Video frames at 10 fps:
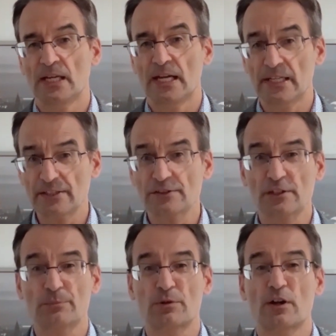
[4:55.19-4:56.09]
It isn't
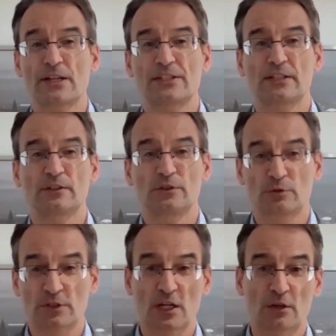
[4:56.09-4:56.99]
surprising that your
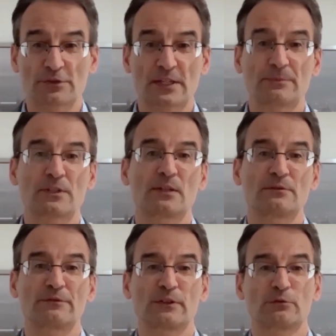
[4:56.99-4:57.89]
child
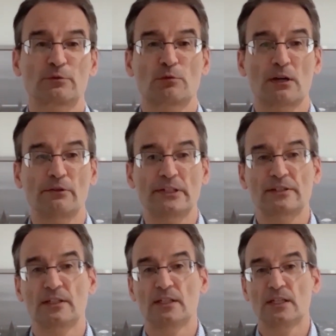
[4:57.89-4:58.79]
sometimes feels worried.
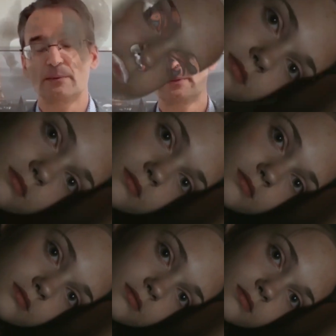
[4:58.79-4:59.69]
Being a
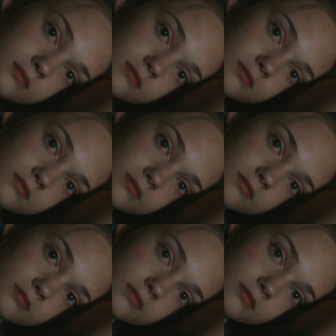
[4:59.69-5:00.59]
teenager
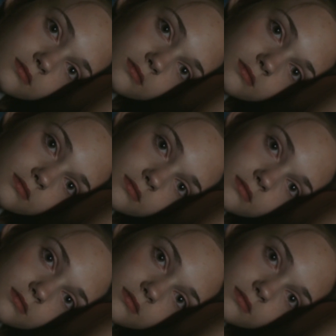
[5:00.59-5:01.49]
absolutely
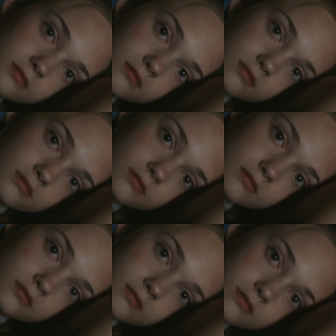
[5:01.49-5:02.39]
sucks.
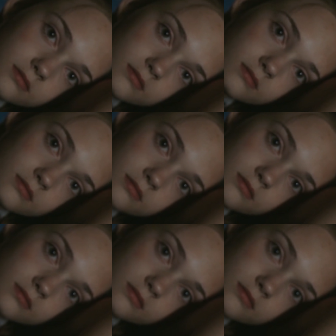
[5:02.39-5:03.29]
You're too
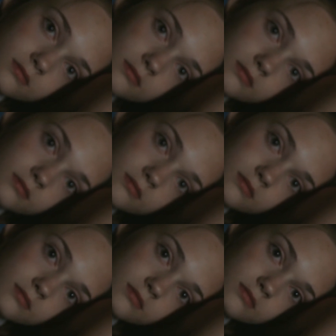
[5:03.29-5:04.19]
old to do the things